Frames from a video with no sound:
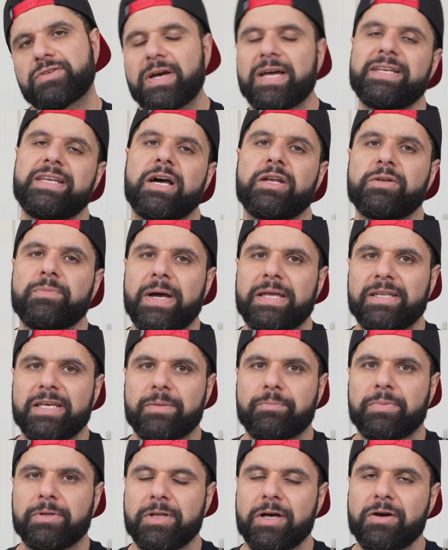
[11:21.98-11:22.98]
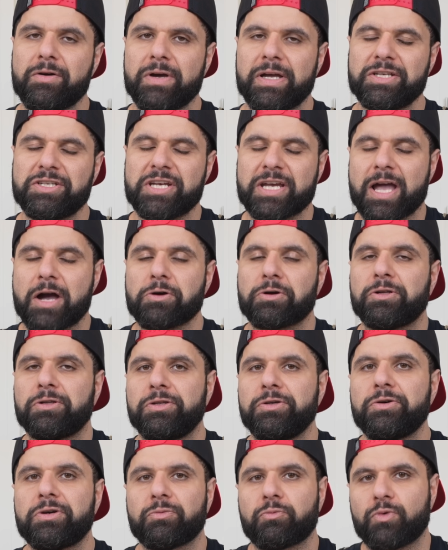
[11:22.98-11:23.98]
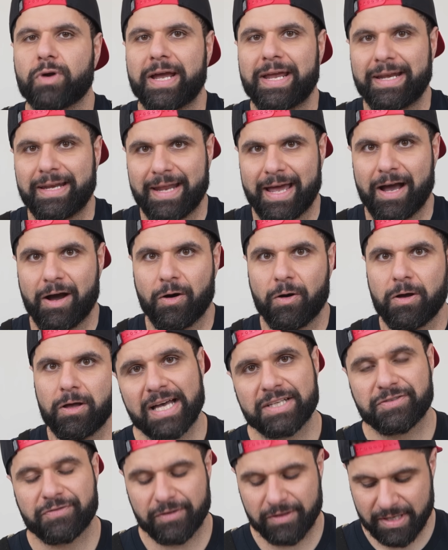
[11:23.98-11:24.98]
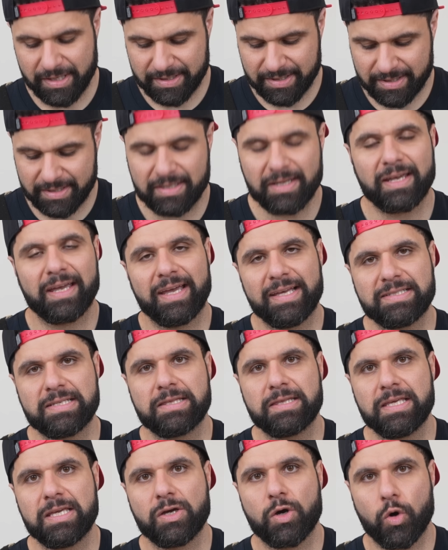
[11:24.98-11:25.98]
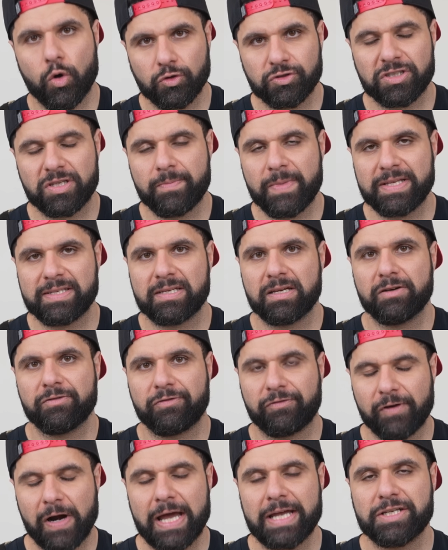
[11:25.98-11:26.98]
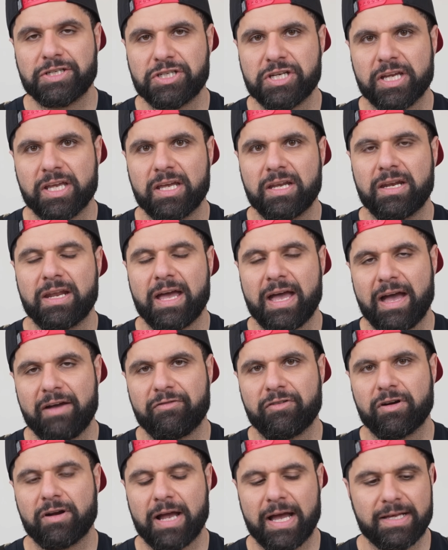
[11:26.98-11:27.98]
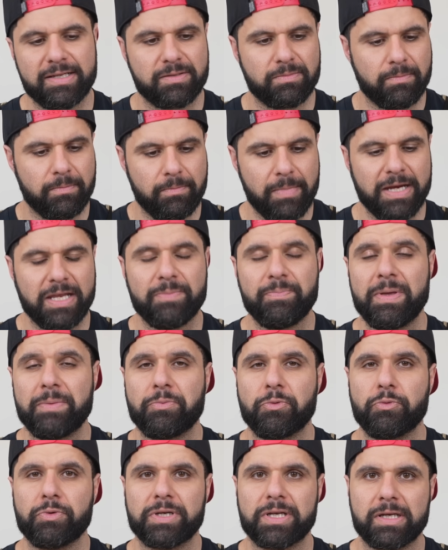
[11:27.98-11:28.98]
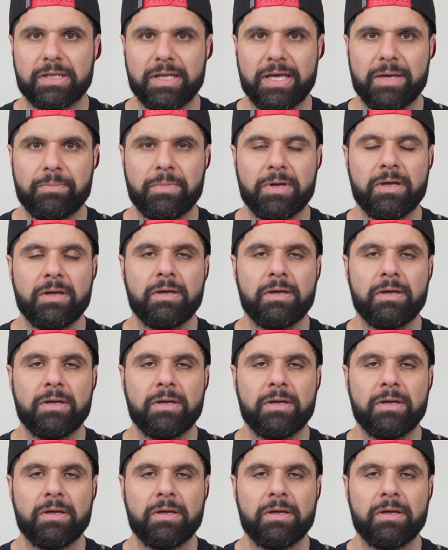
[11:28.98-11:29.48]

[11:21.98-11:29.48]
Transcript: So head down to my link below and check out Klook right now. As for this, is it the ultimate fried chicken ever, as many people would claim?